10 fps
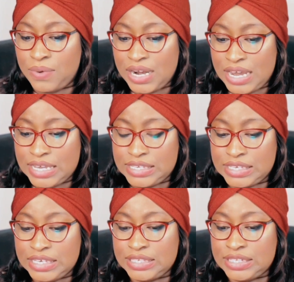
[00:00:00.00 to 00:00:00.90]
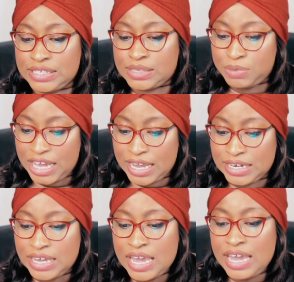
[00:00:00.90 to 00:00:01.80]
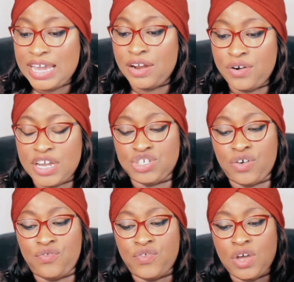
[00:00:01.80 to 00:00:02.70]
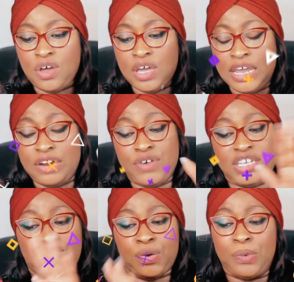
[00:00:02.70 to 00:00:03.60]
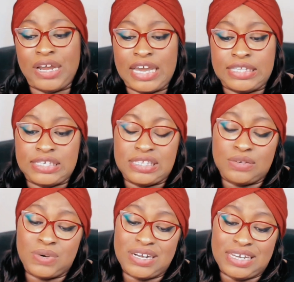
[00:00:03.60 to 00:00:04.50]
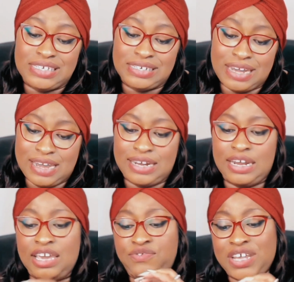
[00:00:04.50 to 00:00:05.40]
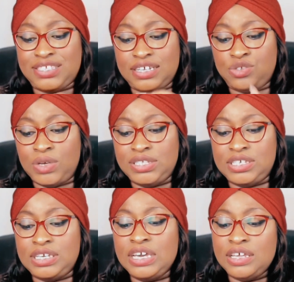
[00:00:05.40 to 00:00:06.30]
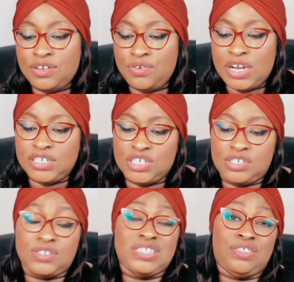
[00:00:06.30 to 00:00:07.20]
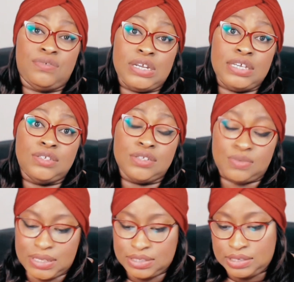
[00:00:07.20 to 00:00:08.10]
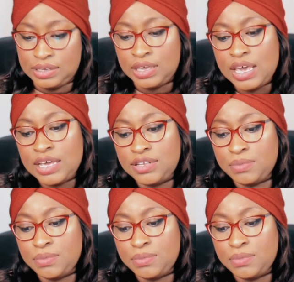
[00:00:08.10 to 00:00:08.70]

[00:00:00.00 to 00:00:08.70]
180 is displayed in a range of, in a range from 180 to 199. If less than 20, the range is 3 to 20. The